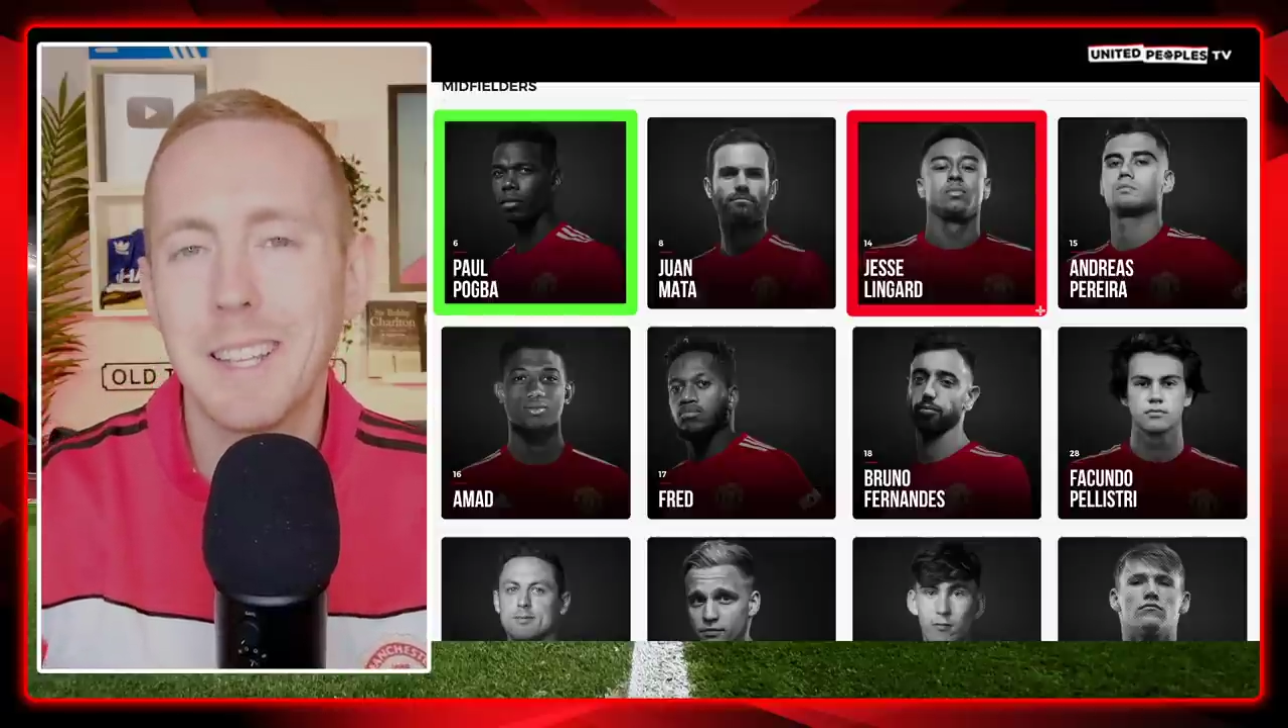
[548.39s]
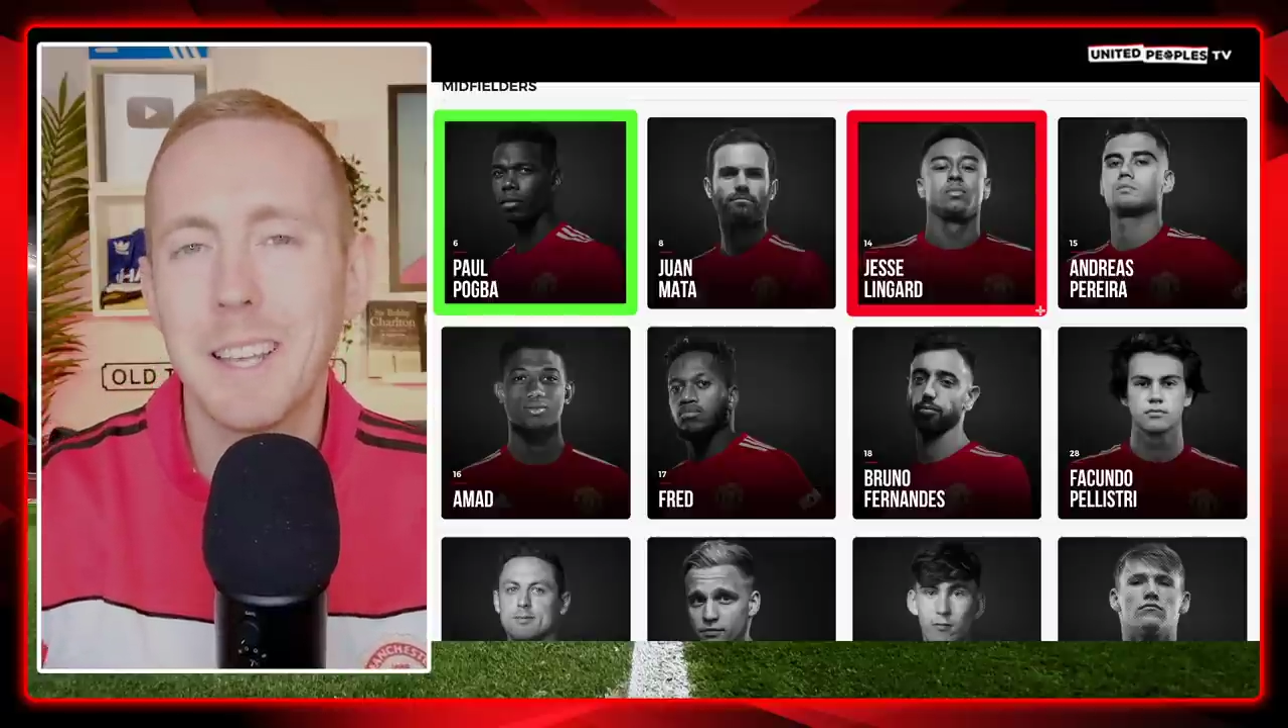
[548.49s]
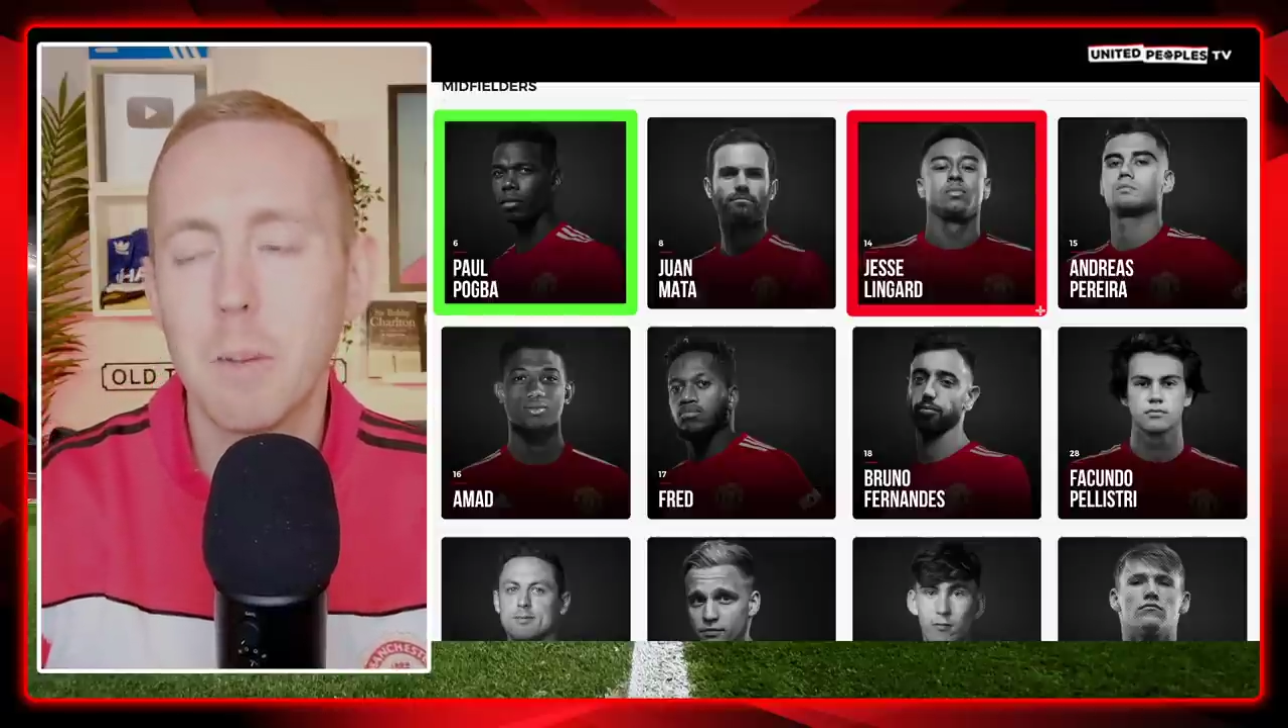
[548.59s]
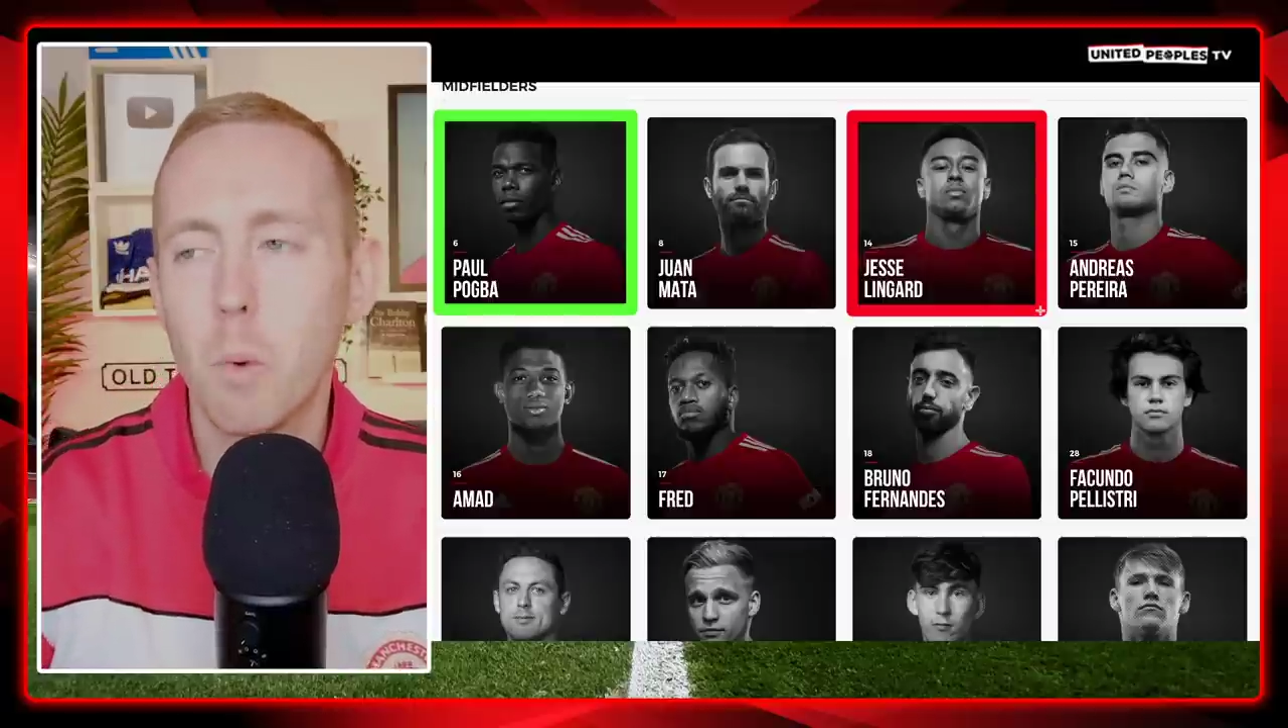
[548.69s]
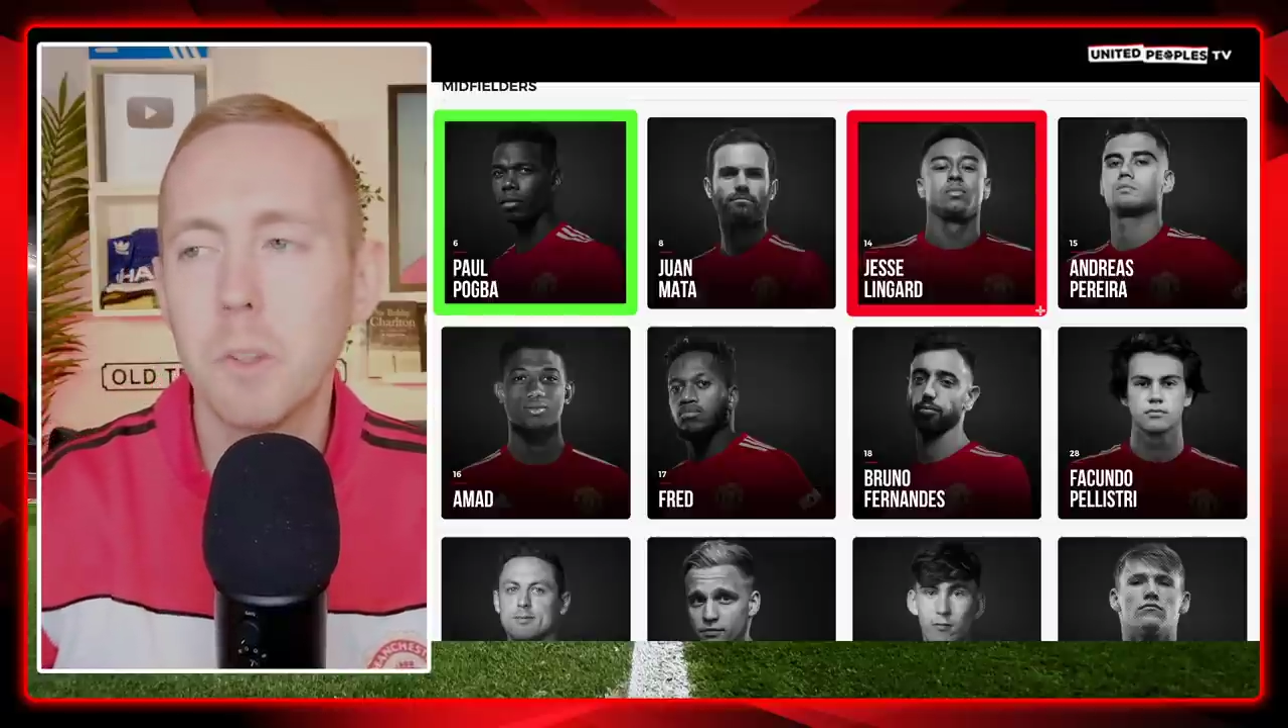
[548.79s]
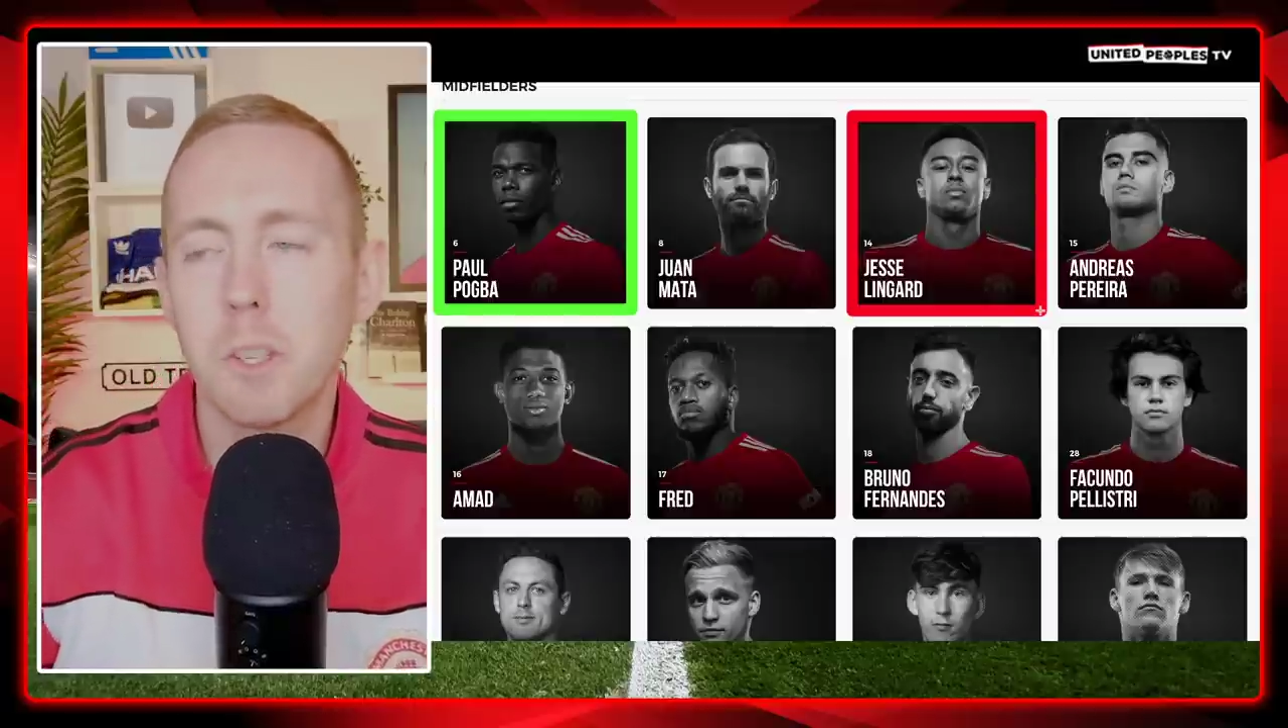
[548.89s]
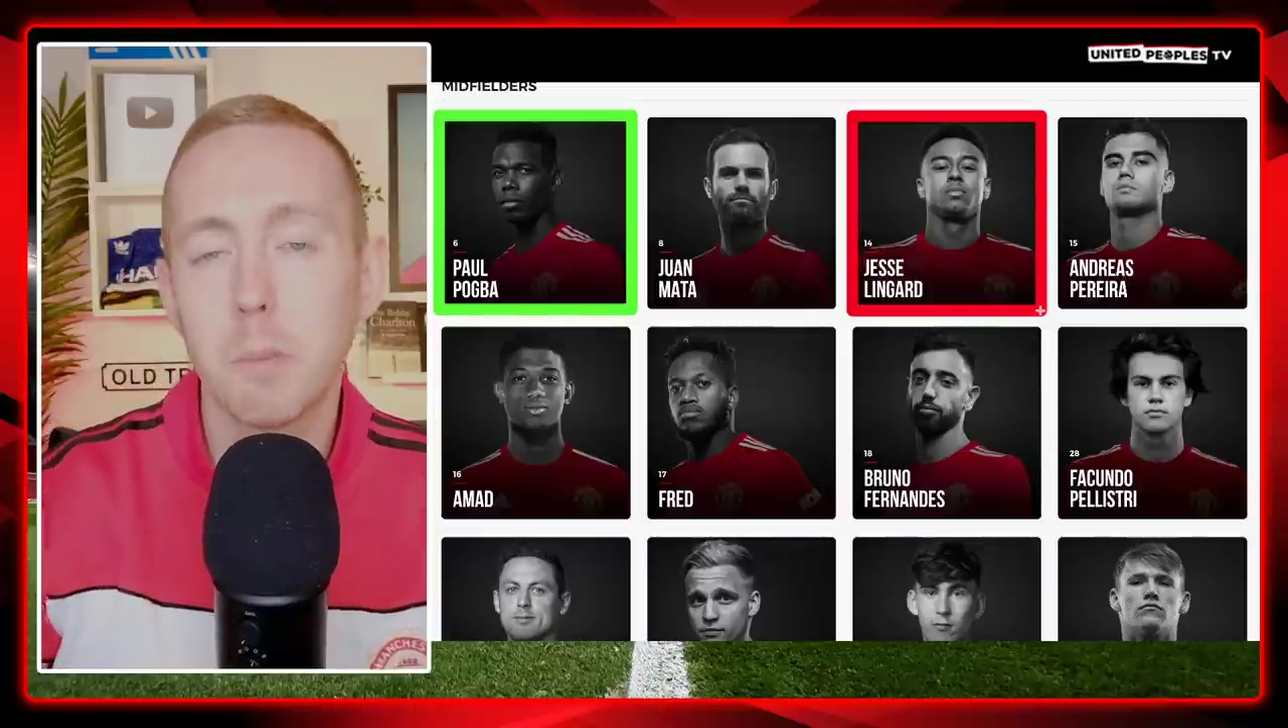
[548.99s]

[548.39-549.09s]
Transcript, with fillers: that he wants